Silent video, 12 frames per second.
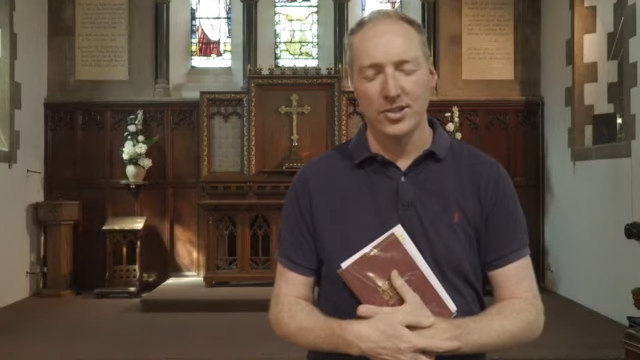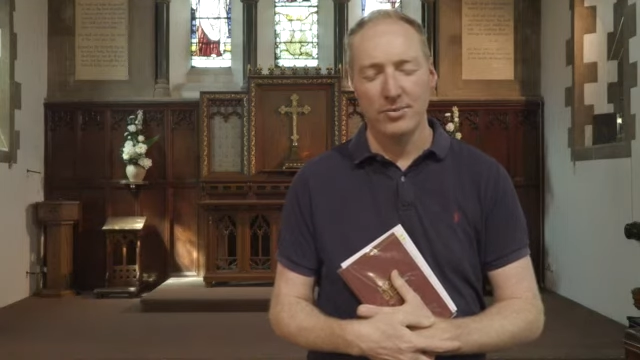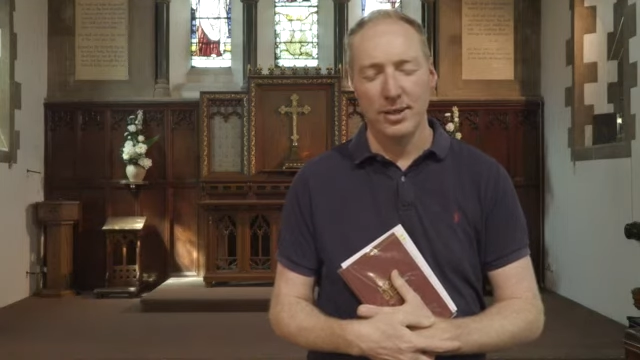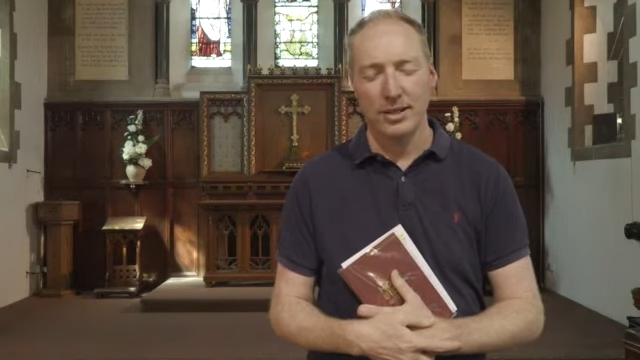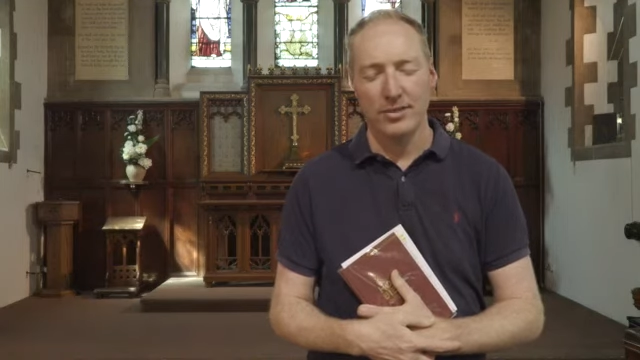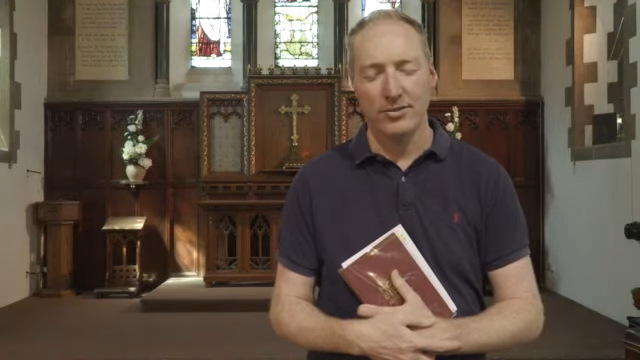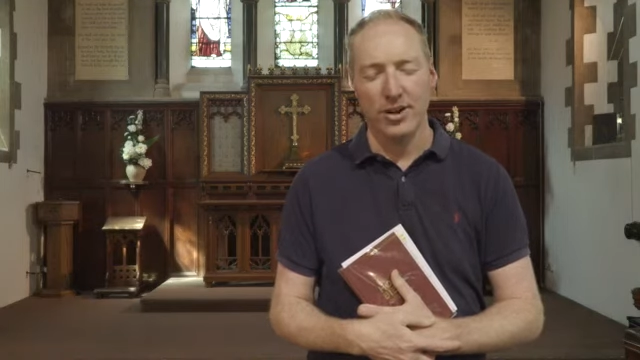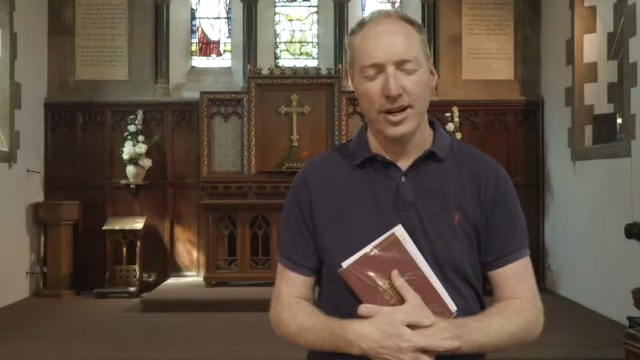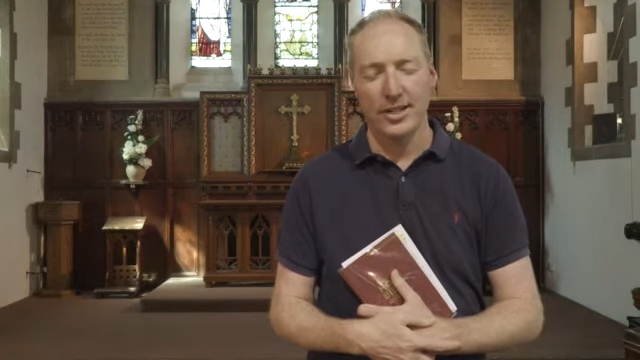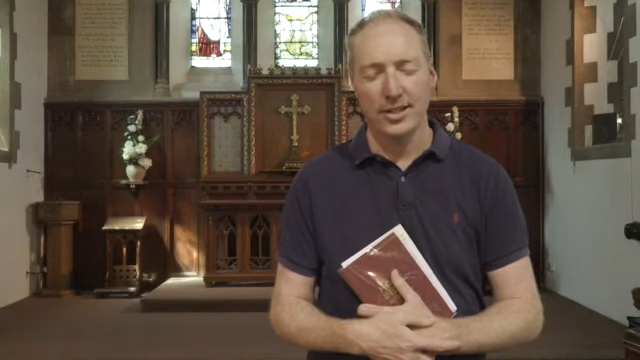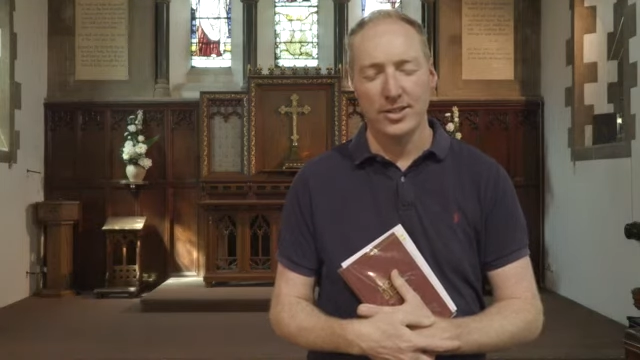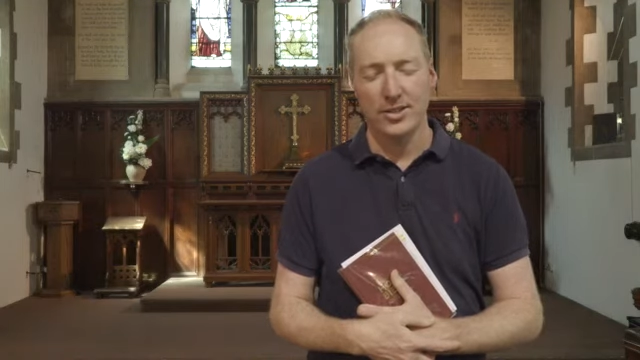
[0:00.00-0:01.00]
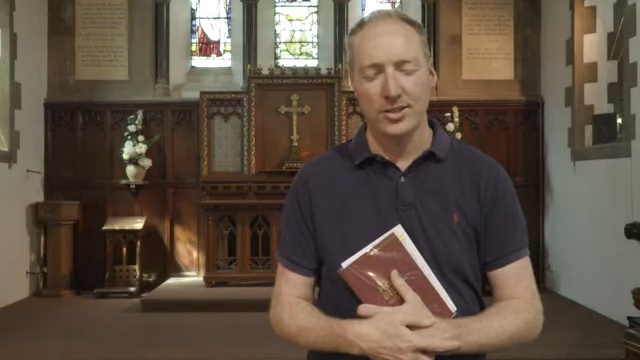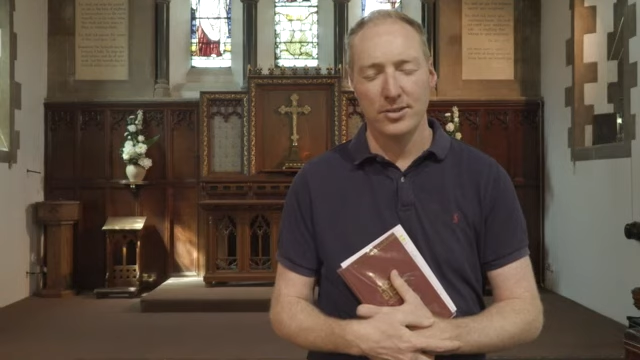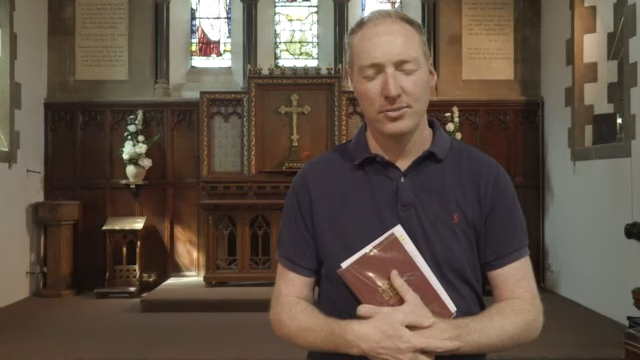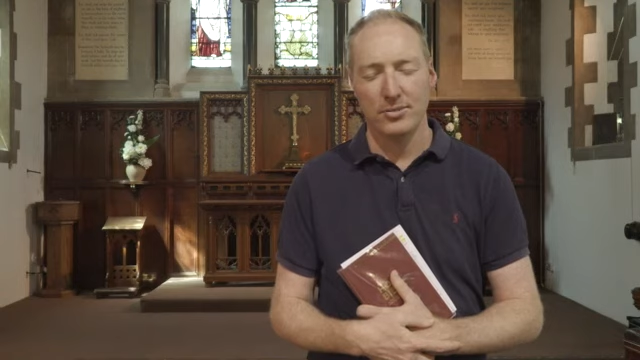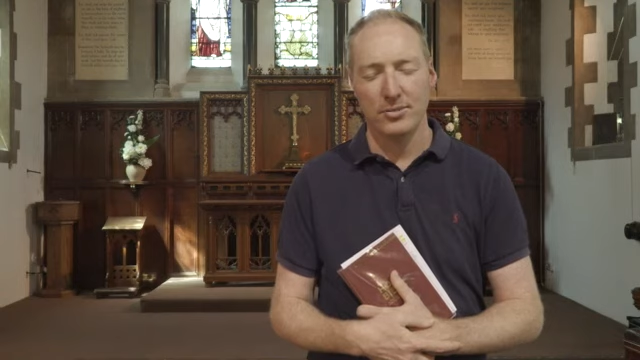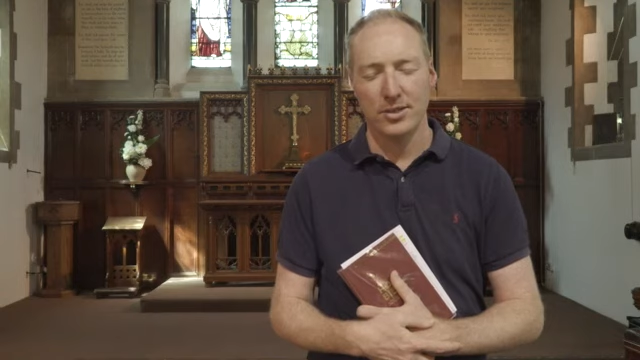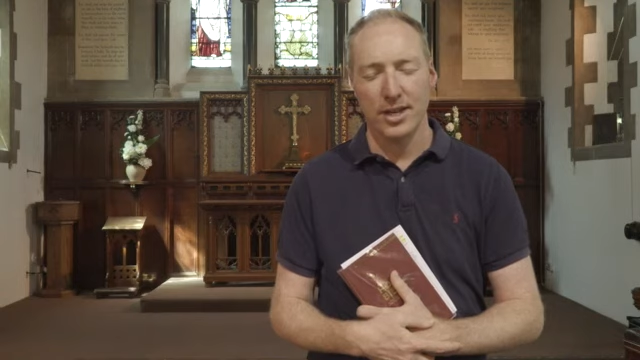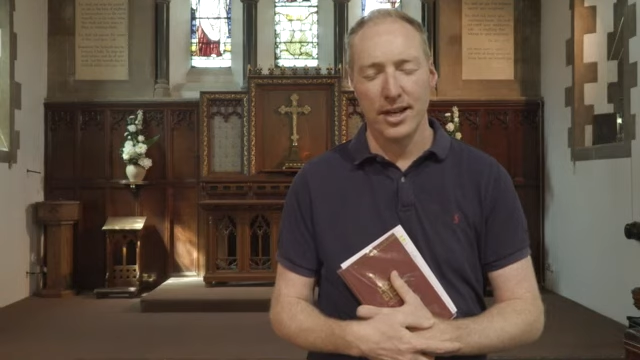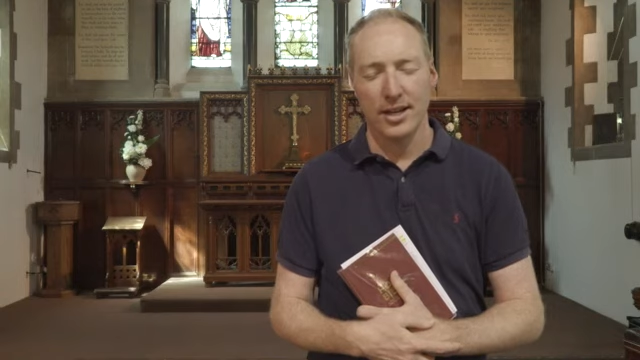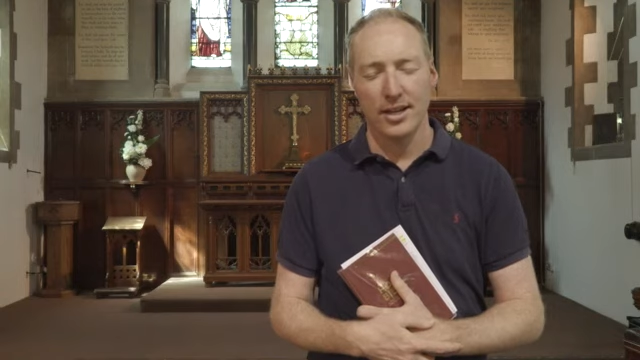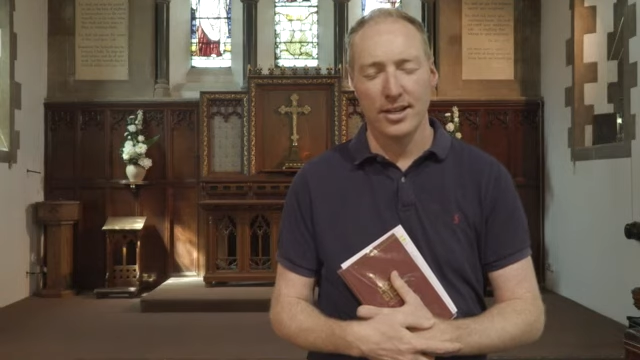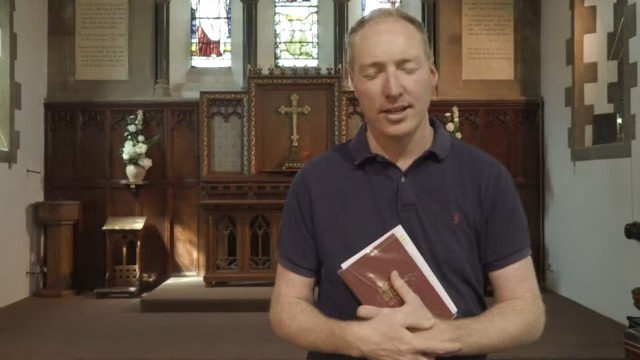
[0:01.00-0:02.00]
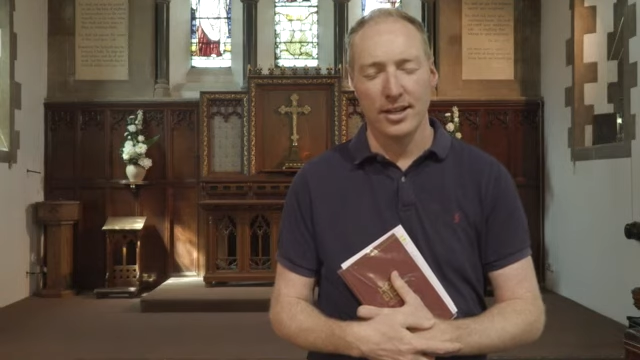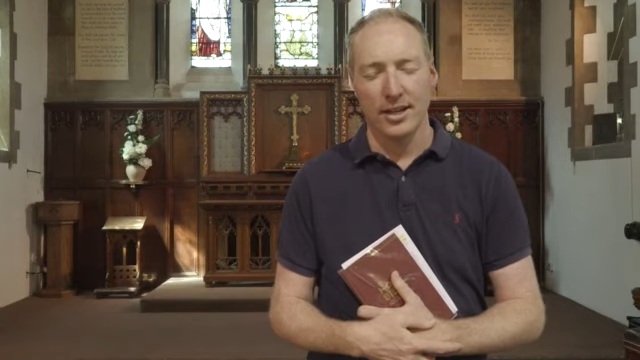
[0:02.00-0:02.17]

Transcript: have been invited to take